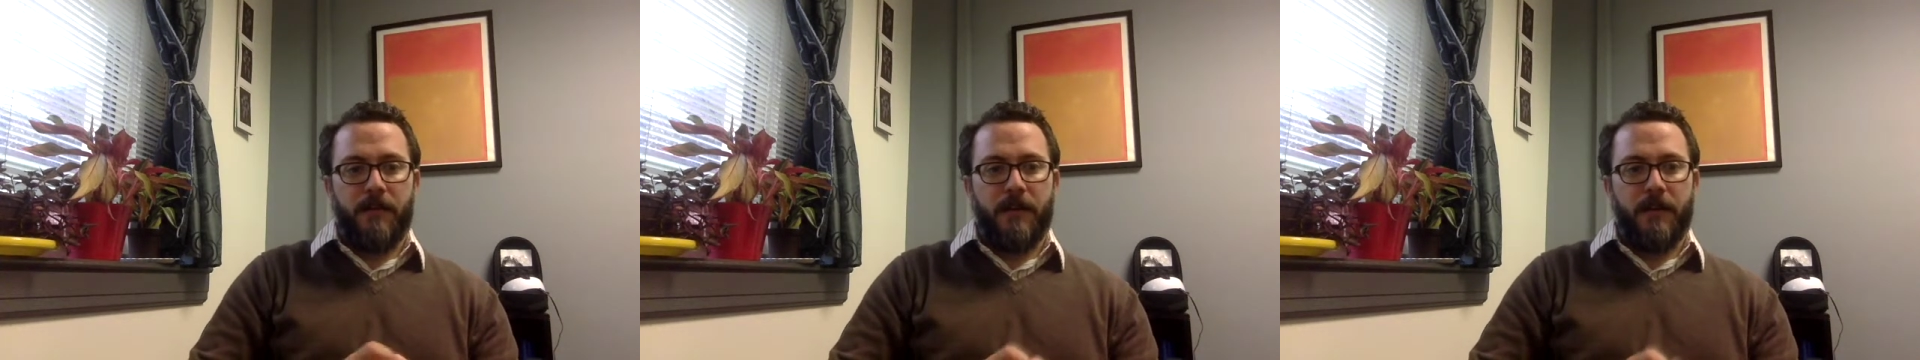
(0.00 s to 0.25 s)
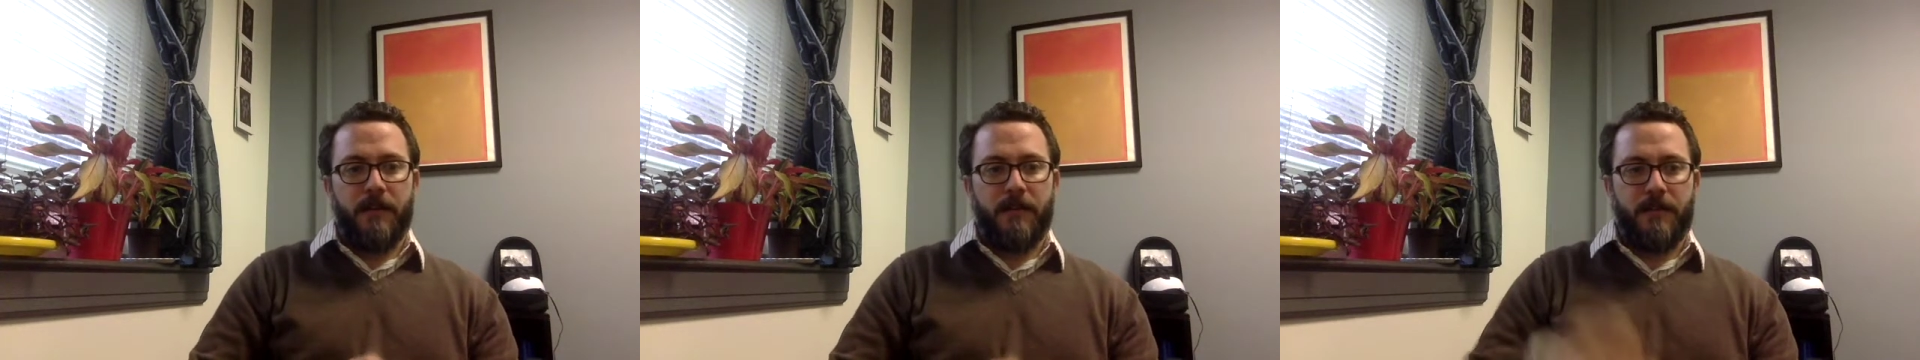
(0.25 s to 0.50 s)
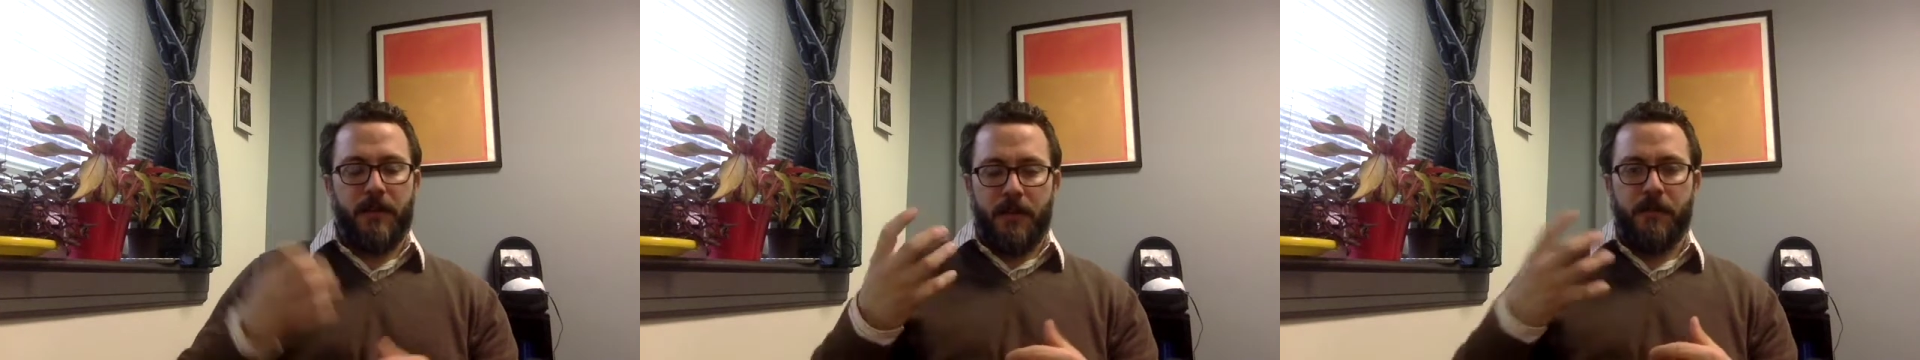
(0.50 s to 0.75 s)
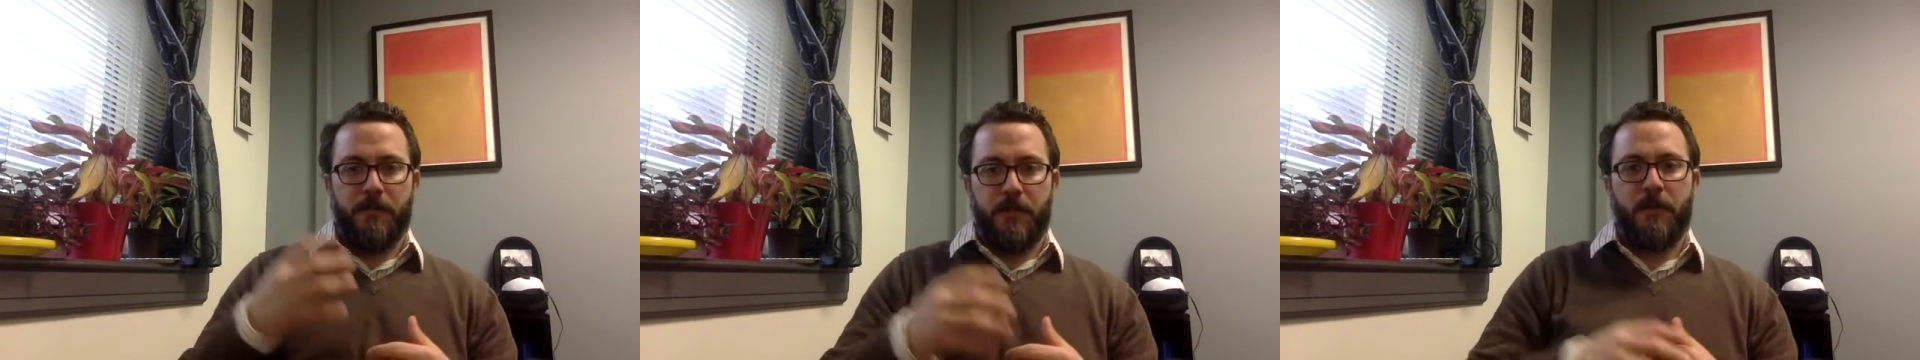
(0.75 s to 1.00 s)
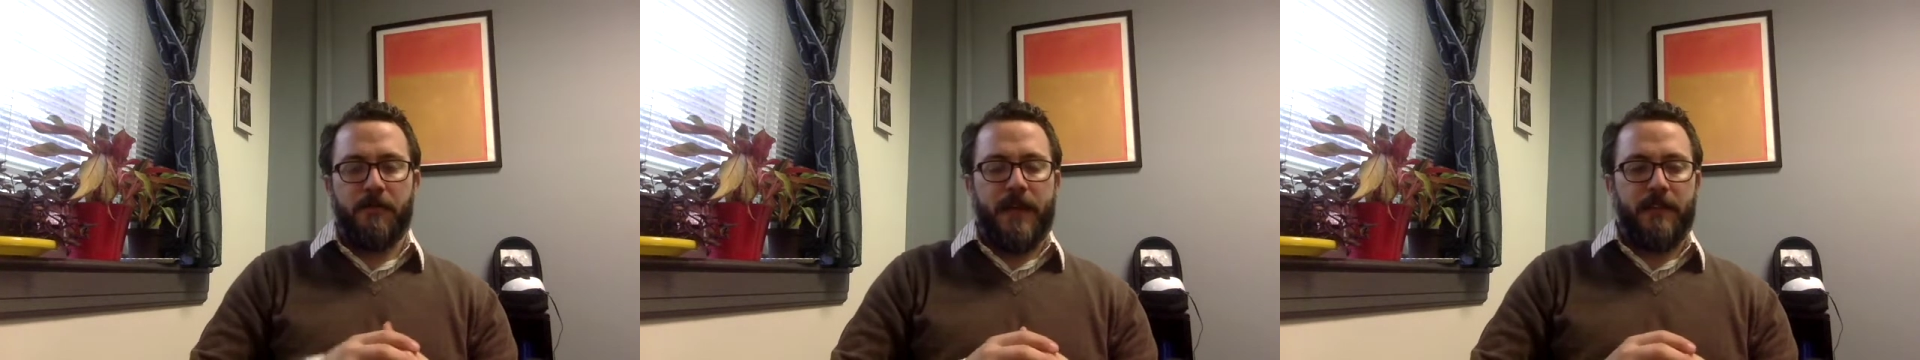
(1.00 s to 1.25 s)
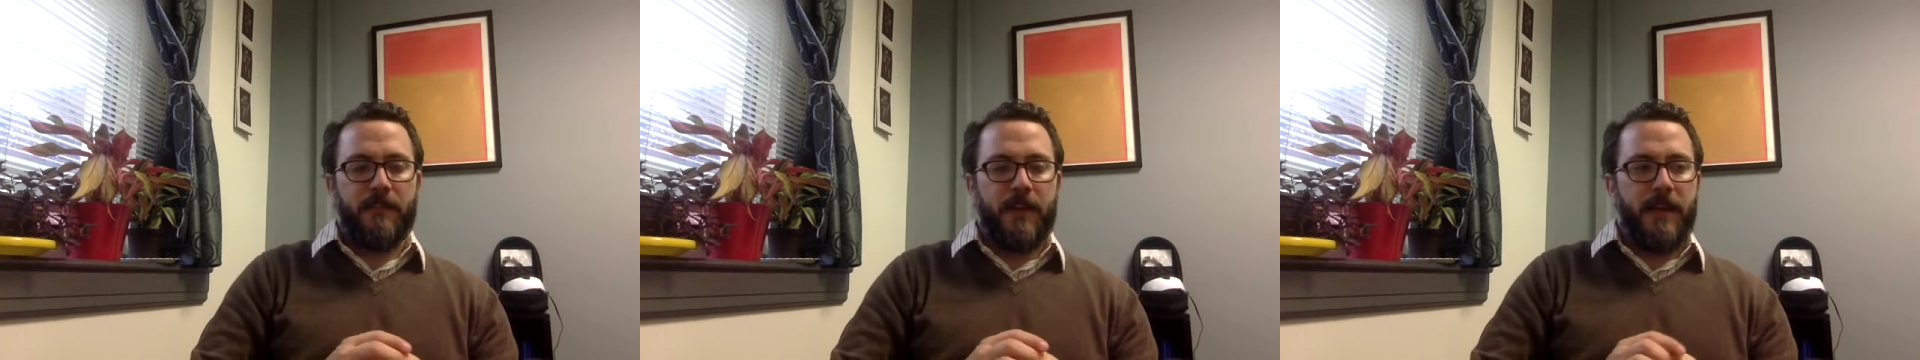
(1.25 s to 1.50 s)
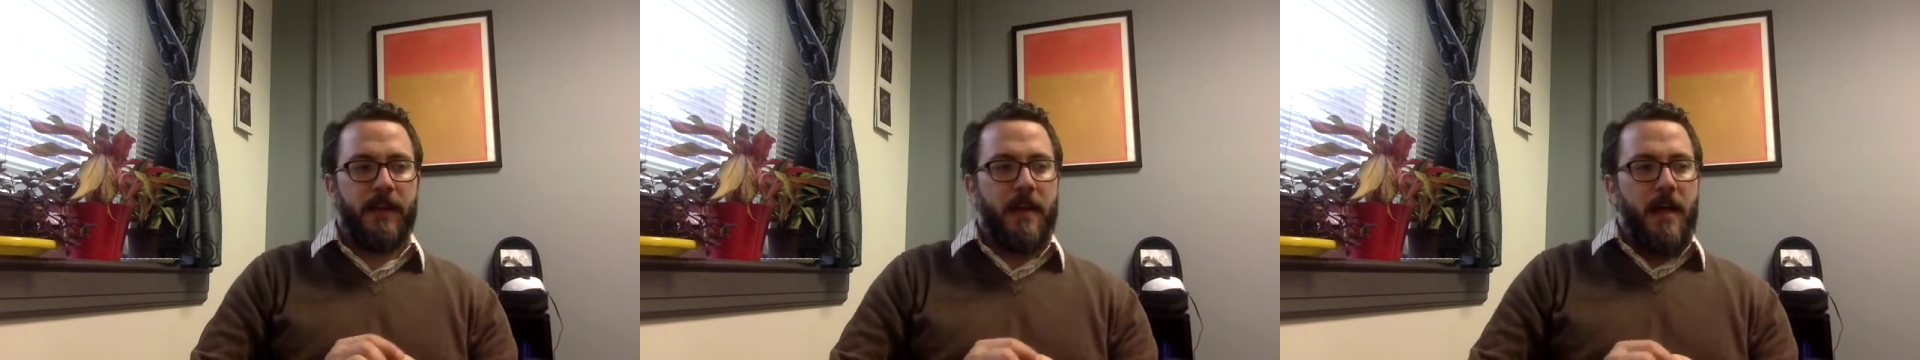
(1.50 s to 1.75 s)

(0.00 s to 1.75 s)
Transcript: that state.